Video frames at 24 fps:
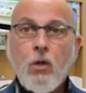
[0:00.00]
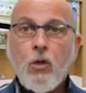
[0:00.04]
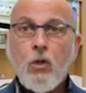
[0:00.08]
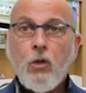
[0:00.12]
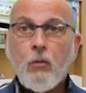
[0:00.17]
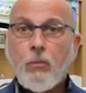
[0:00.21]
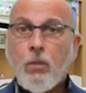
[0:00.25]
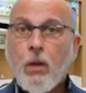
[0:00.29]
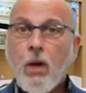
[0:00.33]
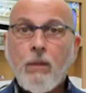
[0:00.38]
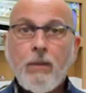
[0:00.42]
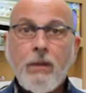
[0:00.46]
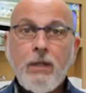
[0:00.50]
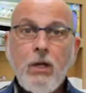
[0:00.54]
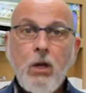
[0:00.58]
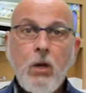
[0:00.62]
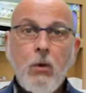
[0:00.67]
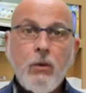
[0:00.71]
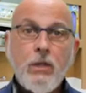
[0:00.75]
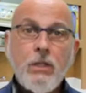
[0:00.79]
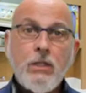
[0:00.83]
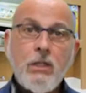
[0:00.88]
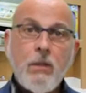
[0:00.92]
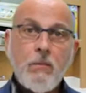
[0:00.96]
You've probably
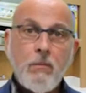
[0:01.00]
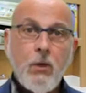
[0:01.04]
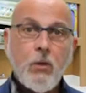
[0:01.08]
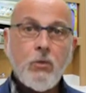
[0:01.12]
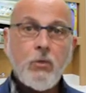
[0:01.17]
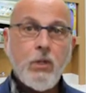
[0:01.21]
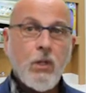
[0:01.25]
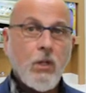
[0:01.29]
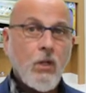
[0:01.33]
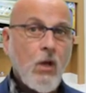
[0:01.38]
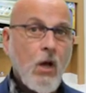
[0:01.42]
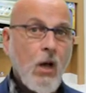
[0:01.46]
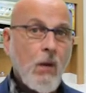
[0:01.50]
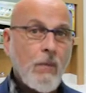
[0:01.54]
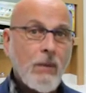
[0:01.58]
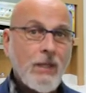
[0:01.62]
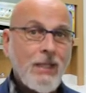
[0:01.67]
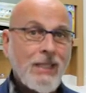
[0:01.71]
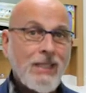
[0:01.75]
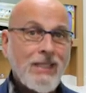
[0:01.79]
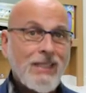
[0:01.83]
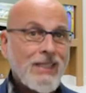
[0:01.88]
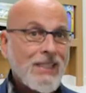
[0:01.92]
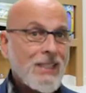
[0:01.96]
noticed that most of the
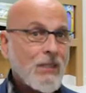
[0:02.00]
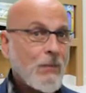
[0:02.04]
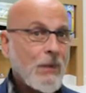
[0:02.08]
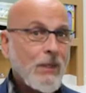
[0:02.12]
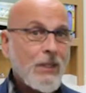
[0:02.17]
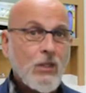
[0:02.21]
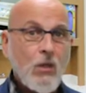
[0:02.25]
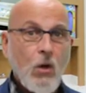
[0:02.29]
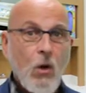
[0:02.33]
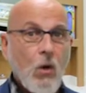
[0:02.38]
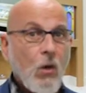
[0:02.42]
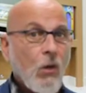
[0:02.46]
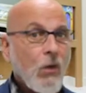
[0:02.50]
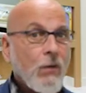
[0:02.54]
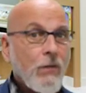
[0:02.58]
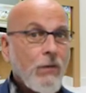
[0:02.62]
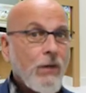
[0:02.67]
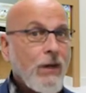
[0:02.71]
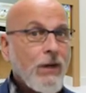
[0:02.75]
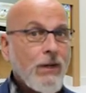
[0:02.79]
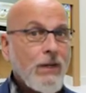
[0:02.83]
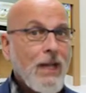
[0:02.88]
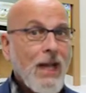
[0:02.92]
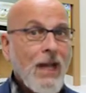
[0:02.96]
competition spends all of
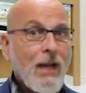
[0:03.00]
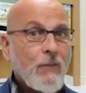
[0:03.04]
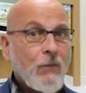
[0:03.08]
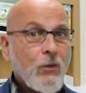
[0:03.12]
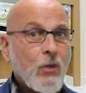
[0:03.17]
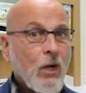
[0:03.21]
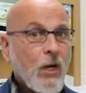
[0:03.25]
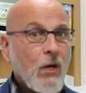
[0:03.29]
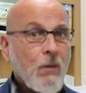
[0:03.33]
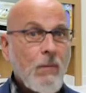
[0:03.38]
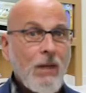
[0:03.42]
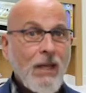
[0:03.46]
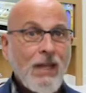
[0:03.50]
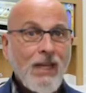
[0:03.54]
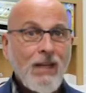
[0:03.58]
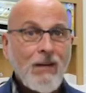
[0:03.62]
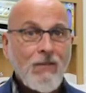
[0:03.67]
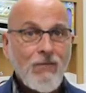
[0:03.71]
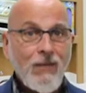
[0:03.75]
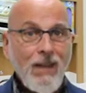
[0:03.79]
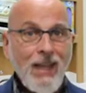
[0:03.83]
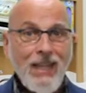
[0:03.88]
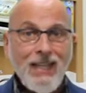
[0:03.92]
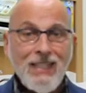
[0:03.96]
their time trying to make
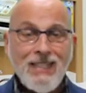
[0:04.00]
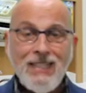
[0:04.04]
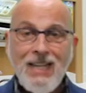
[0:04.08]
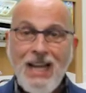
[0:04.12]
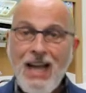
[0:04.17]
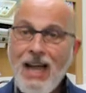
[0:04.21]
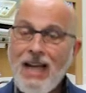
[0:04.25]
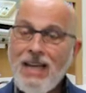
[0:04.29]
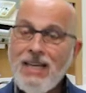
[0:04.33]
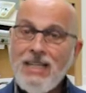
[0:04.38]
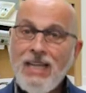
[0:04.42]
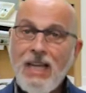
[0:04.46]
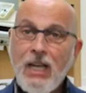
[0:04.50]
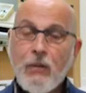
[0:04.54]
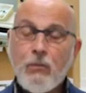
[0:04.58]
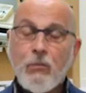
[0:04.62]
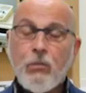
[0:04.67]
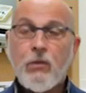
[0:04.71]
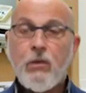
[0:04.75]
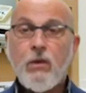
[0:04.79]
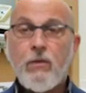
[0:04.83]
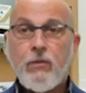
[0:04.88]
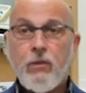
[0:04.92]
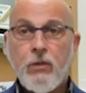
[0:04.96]
advanced high-tech
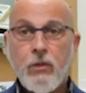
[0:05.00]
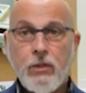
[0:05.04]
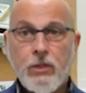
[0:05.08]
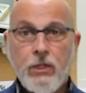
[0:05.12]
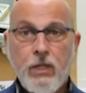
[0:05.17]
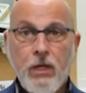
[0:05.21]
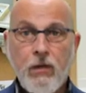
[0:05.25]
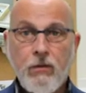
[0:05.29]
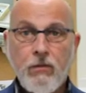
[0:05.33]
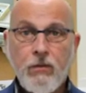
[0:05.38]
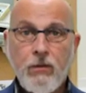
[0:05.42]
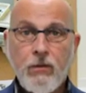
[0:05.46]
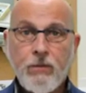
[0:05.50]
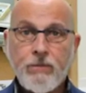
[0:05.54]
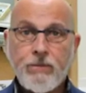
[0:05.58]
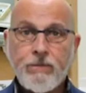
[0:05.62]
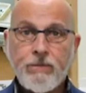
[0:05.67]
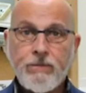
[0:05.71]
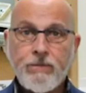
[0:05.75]
peripheral stuff.